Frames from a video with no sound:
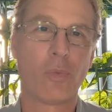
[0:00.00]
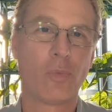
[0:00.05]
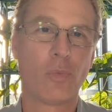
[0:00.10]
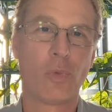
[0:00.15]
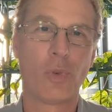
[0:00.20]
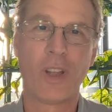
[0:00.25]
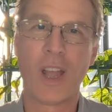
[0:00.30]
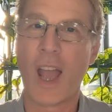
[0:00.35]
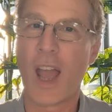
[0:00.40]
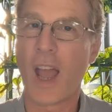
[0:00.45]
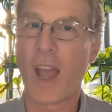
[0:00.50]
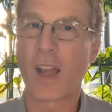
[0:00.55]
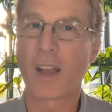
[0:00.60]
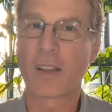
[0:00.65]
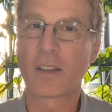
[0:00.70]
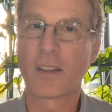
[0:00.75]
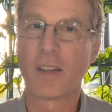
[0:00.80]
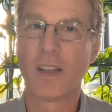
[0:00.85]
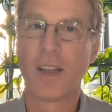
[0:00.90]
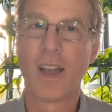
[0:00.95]

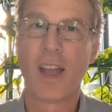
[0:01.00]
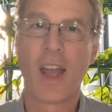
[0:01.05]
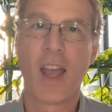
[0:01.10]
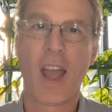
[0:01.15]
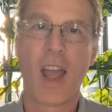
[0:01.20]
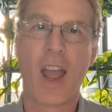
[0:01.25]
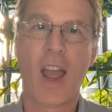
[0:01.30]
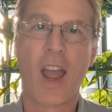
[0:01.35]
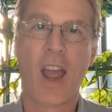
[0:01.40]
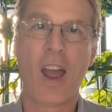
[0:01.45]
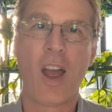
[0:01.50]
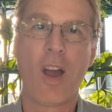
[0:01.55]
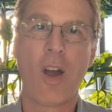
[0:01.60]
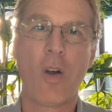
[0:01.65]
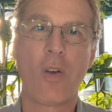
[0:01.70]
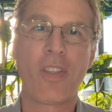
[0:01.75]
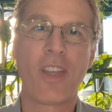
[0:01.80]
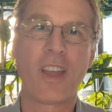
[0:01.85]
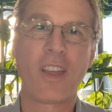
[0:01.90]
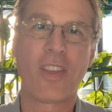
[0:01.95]
react,
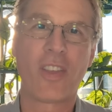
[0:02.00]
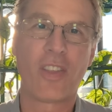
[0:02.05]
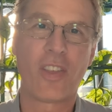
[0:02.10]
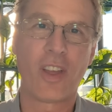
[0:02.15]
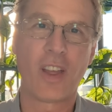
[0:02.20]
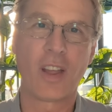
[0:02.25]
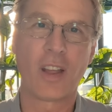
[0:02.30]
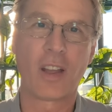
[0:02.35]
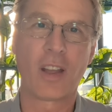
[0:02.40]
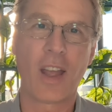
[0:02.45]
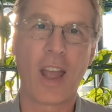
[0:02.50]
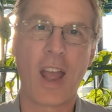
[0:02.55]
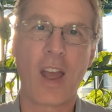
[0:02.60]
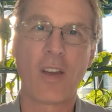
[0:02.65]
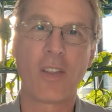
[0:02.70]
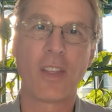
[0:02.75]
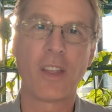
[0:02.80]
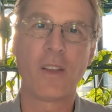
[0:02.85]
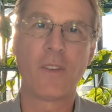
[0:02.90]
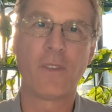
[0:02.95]
how they think,
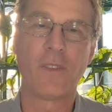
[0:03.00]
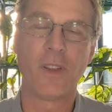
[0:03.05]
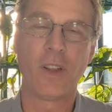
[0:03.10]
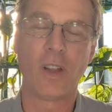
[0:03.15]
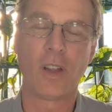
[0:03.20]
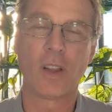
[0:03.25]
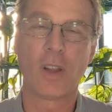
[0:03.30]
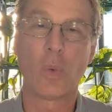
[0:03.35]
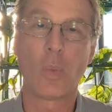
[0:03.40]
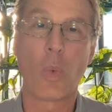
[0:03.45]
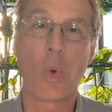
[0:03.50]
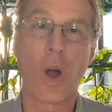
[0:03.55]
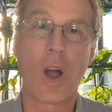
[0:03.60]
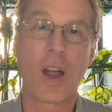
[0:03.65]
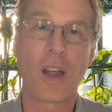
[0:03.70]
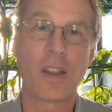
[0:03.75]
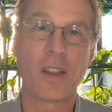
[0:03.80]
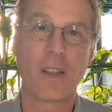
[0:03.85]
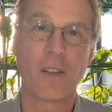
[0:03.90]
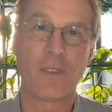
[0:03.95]
how they feel, and
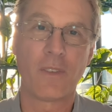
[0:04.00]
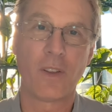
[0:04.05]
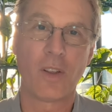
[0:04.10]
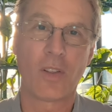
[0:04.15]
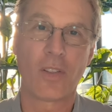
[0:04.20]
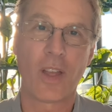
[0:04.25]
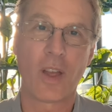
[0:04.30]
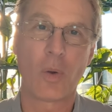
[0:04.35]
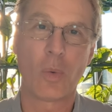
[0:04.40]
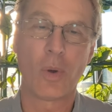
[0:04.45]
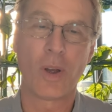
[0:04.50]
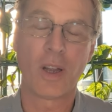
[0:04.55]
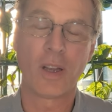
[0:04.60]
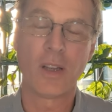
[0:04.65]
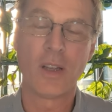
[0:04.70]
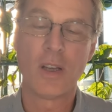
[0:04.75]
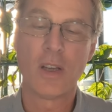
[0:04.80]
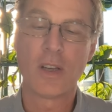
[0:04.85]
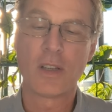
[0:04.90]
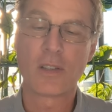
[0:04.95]
why they feel that
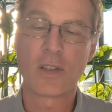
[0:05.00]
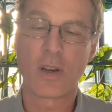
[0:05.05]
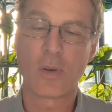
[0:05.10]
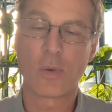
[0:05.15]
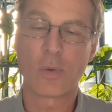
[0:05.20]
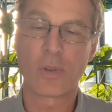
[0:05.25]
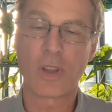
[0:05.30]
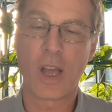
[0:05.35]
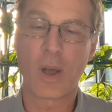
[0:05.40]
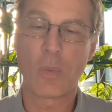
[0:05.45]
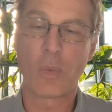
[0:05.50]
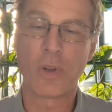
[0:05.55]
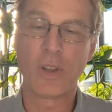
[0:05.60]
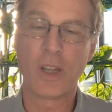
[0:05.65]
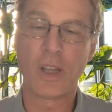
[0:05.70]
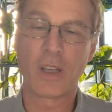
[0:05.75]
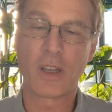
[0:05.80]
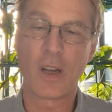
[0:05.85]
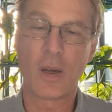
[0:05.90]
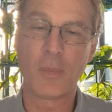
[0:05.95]
way. So that when
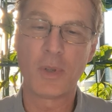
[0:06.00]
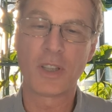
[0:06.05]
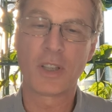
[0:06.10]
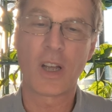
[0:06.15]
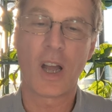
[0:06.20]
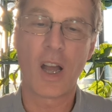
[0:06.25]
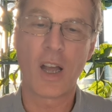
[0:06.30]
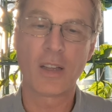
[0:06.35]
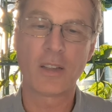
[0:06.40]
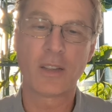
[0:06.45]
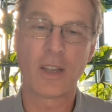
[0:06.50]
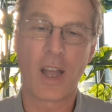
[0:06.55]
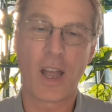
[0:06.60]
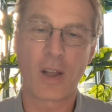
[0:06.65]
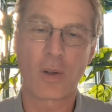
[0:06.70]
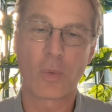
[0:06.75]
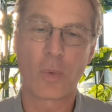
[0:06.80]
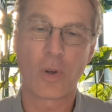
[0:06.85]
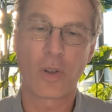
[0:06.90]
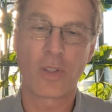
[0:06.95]
they come in
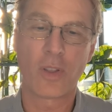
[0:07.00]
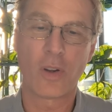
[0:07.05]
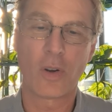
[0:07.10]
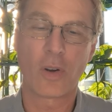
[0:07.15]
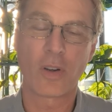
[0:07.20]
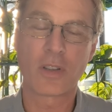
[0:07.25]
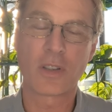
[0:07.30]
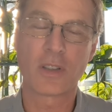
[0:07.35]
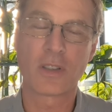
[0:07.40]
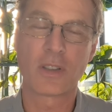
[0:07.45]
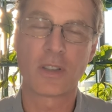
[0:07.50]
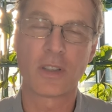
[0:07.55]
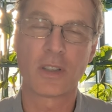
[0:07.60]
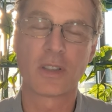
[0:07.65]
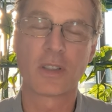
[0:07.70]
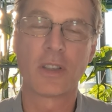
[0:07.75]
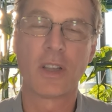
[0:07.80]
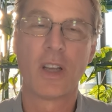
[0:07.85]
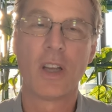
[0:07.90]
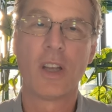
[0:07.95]
contact with a
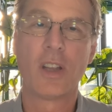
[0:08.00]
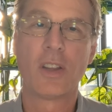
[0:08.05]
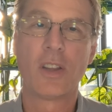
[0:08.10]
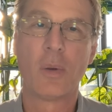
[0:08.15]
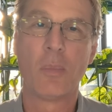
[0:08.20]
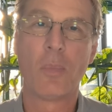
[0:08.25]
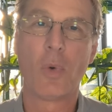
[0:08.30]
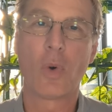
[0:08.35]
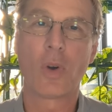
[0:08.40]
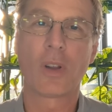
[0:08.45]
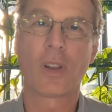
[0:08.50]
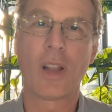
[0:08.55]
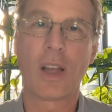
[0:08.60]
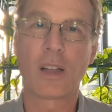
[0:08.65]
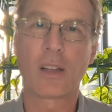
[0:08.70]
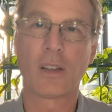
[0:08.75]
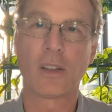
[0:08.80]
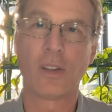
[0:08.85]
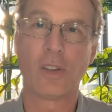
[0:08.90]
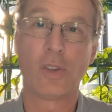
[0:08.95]
narcissist, they're more
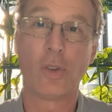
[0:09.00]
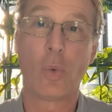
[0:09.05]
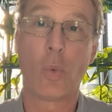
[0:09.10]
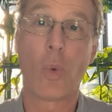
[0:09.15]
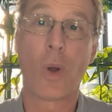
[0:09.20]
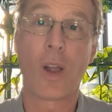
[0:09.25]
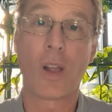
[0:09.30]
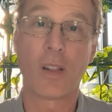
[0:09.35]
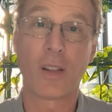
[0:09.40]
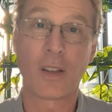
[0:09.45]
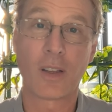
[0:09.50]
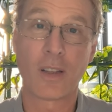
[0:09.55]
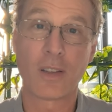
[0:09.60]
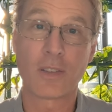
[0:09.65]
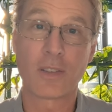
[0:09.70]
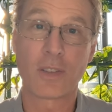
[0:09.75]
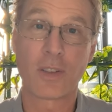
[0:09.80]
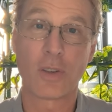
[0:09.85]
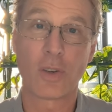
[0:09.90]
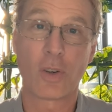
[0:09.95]
likely to do well
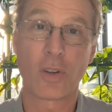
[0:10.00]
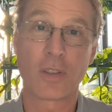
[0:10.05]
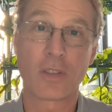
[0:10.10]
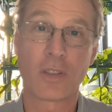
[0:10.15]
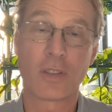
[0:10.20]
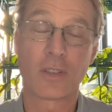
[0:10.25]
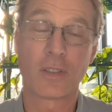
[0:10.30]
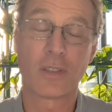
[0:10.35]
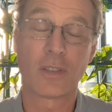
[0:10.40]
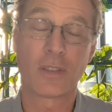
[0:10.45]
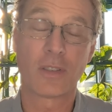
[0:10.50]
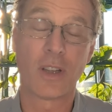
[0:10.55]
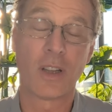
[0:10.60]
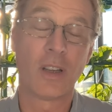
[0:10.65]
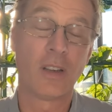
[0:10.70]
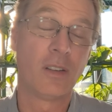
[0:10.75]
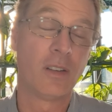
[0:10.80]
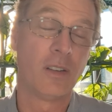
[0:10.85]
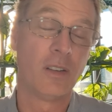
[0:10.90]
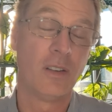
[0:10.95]
against the narcissist
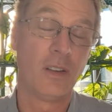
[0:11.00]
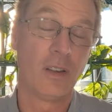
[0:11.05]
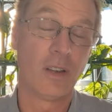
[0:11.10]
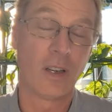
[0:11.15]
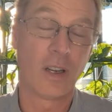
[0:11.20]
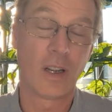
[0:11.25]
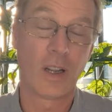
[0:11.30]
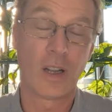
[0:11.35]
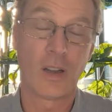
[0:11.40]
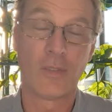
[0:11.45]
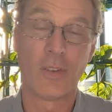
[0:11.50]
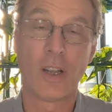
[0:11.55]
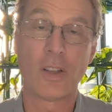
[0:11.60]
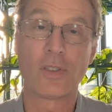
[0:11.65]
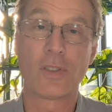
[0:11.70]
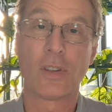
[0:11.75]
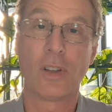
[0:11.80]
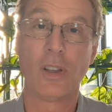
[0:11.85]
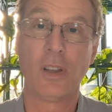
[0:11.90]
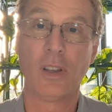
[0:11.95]
and
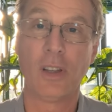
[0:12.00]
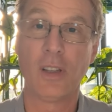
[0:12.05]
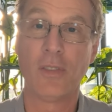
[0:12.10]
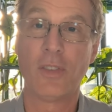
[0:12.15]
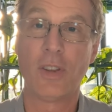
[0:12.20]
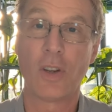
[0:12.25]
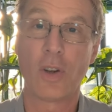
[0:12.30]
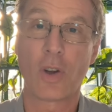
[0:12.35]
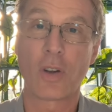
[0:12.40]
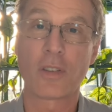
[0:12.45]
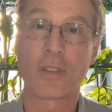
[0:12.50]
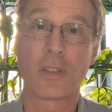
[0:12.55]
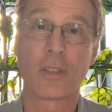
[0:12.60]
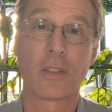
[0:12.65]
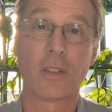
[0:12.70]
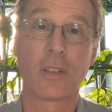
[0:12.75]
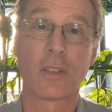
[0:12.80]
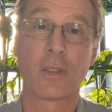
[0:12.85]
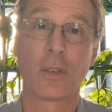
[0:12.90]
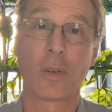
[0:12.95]
eventually leave the
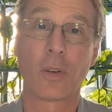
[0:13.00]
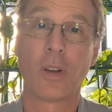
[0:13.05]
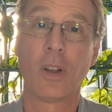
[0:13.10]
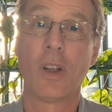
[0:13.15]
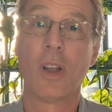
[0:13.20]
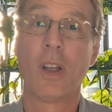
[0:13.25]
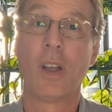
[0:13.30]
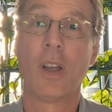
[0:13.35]
narcissist or